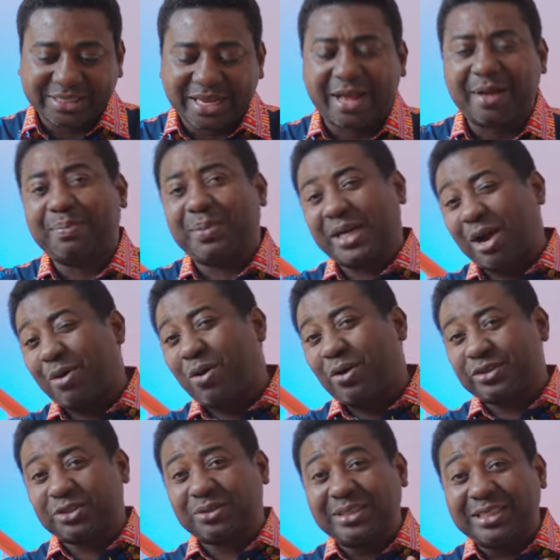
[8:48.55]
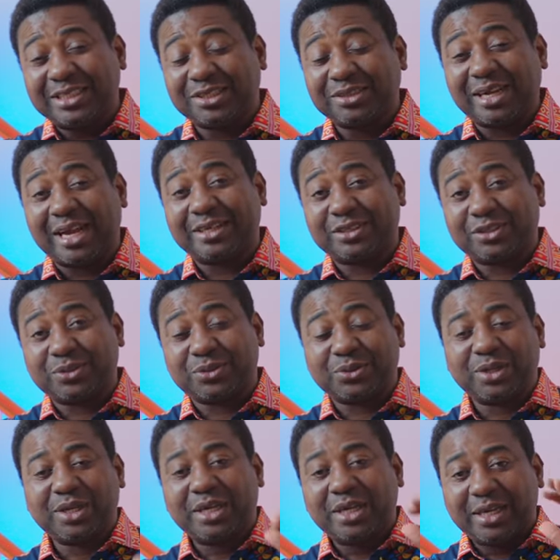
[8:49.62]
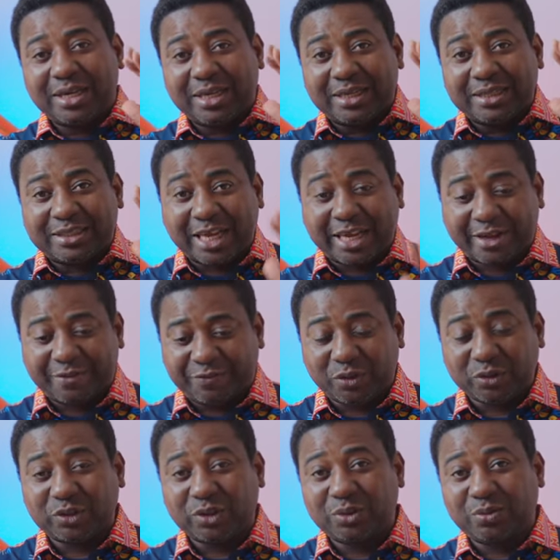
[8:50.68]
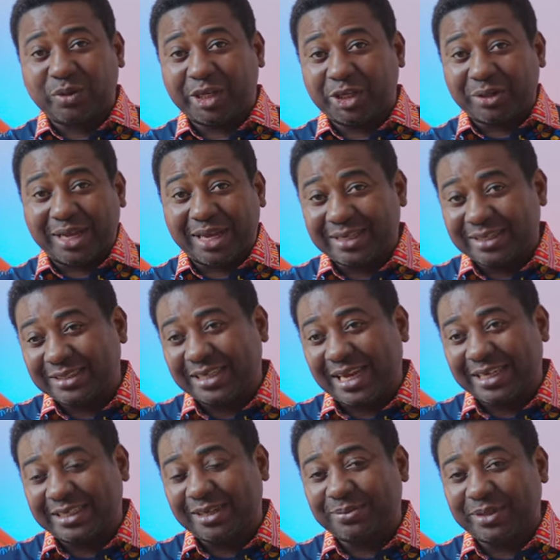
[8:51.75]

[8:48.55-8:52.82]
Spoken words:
But I also need you guys to take a photo when you get this item.